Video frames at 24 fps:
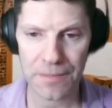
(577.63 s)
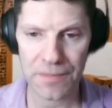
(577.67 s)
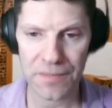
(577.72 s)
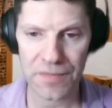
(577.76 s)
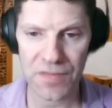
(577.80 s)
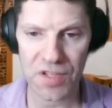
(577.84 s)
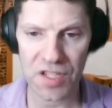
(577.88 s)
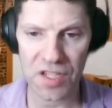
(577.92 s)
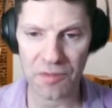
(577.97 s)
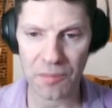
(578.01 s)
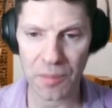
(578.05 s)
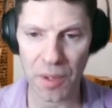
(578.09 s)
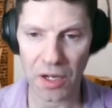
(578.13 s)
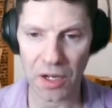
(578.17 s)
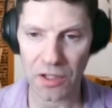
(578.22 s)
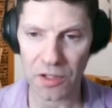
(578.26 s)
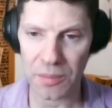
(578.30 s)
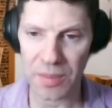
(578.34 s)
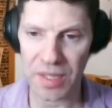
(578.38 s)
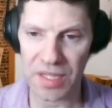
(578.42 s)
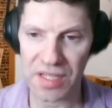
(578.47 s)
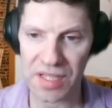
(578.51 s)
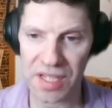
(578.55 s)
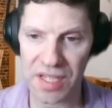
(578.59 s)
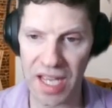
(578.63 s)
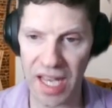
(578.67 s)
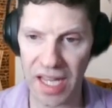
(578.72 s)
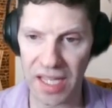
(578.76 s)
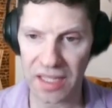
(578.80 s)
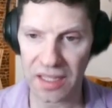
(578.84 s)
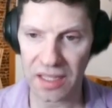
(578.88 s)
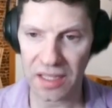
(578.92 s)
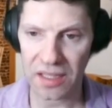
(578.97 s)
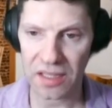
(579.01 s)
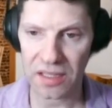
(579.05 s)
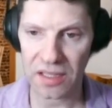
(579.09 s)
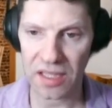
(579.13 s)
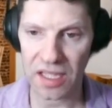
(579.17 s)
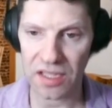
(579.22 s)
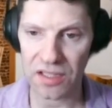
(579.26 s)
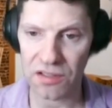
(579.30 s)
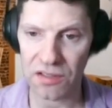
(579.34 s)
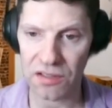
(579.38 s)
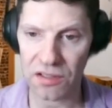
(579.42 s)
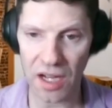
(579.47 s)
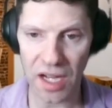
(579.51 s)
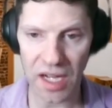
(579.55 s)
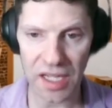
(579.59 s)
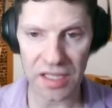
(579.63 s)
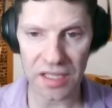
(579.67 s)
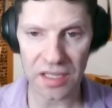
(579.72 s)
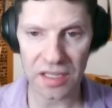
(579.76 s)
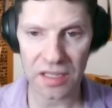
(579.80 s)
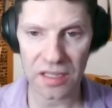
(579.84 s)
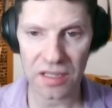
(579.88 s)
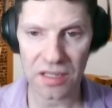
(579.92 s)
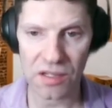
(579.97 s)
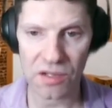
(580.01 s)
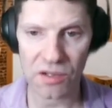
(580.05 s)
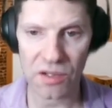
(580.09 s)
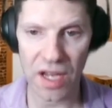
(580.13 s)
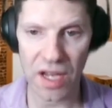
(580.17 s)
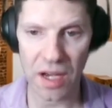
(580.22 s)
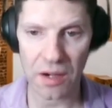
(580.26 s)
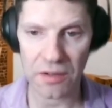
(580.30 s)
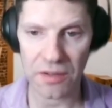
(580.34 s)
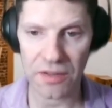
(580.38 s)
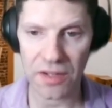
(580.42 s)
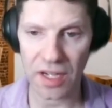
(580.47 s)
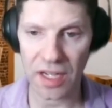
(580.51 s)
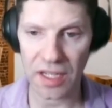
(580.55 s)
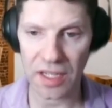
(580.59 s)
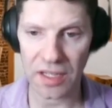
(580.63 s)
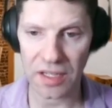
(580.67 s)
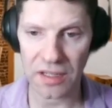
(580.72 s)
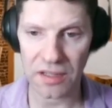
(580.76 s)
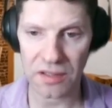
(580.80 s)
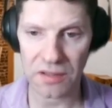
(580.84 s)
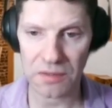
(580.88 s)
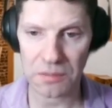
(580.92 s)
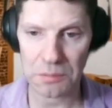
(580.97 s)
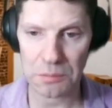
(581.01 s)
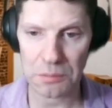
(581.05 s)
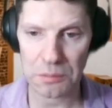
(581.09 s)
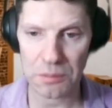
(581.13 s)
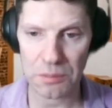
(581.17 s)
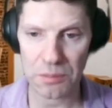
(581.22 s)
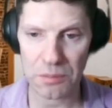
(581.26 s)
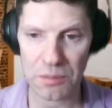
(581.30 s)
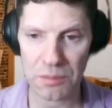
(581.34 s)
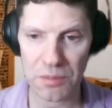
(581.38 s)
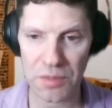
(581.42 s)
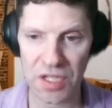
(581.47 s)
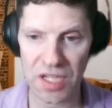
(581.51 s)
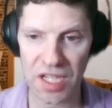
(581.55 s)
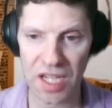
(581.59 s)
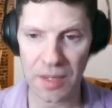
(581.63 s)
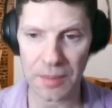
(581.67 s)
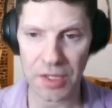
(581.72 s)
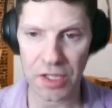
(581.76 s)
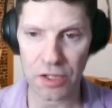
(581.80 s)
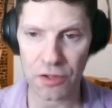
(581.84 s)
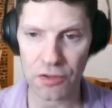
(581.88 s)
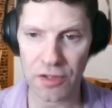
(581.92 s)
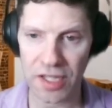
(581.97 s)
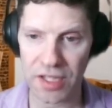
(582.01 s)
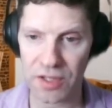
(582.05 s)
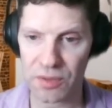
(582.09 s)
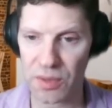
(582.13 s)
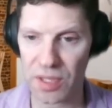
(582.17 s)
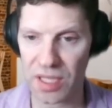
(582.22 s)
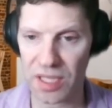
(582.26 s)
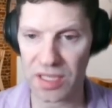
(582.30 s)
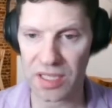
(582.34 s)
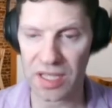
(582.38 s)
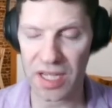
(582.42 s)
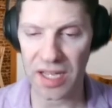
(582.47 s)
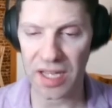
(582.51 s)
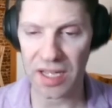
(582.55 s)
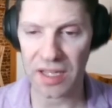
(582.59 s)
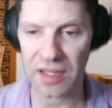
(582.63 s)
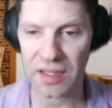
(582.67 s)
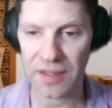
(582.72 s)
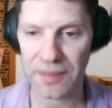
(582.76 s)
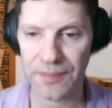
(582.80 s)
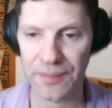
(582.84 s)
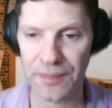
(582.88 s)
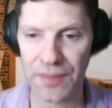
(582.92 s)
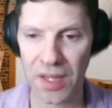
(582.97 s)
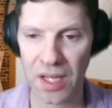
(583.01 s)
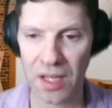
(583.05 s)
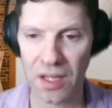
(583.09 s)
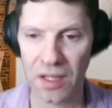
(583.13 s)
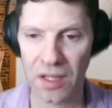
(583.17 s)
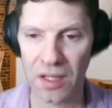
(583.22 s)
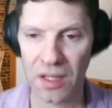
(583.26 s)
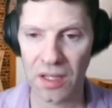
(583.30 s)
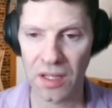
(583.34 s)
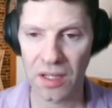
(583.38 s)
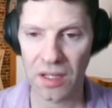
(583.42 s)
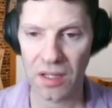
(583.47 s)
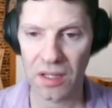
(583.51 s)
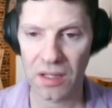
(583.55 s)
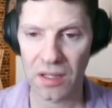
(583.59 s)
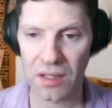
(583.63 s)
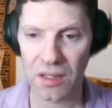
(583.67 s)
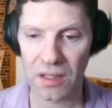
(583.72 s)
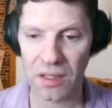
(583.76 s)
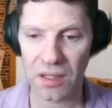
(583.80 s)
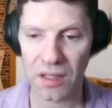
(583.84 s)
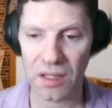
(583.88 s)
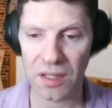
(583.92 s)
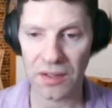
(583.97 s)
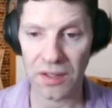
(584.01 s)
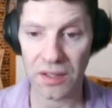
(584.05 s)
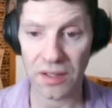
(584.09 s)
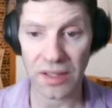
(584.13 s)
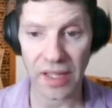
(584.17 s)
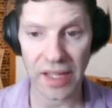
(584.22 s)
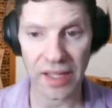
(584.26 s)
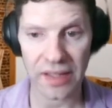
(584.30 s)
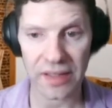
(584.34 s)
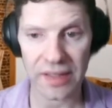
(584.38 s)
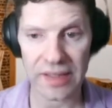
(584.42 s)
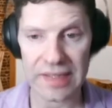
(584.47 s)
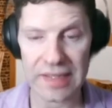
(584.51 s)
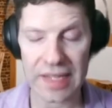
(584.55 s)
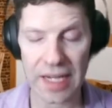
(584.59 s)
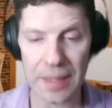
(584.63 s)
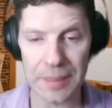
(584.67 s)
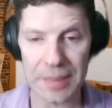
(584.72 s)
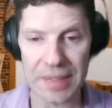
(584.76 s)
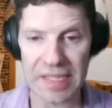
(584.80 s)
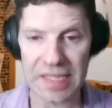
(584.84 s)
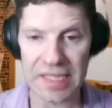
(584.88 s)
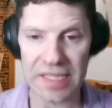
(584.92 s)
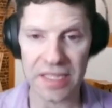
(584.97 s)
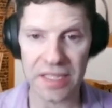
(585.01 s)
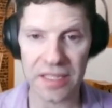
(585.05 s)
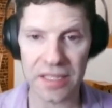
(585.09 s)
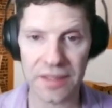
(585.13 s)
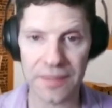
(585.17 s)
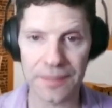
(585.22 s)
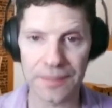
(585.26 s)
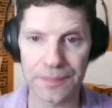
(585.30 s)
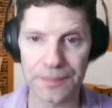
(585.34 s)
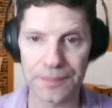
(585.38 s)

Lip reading: See if partner bids again. They do not. So now we've got to see how many tricks we can take on the likely diamond lead.